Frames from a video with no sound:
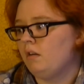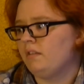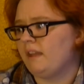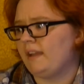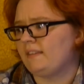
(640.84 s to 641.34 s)

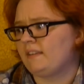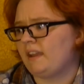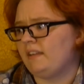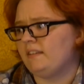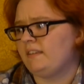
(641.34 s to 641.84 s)
That's
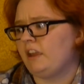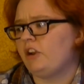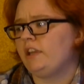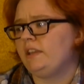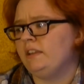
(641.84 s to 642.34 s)
kind of
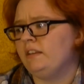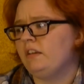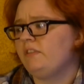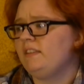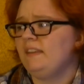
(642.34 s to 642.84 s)
scary in and
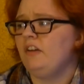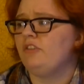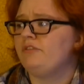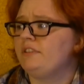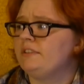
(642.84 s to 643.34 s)
of
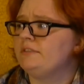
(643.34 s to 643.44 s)
itself.